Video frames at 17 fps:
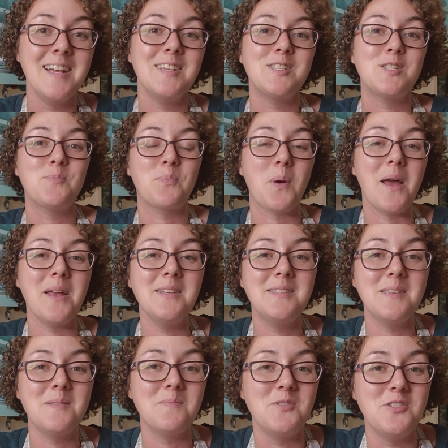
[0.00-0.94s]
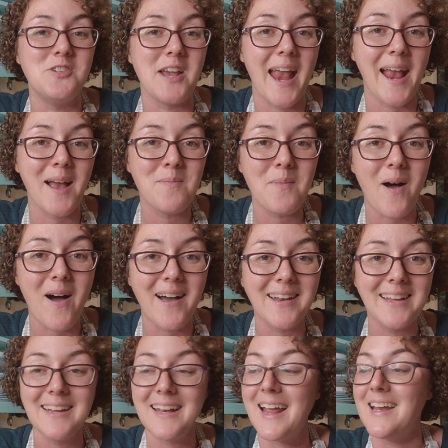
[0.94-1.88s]
spread some jam
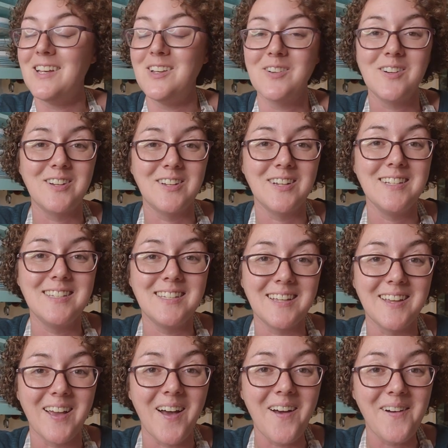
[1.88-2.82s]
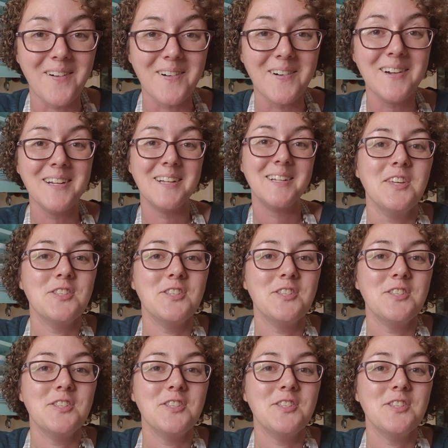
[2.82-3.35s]
on it, and you're good to go.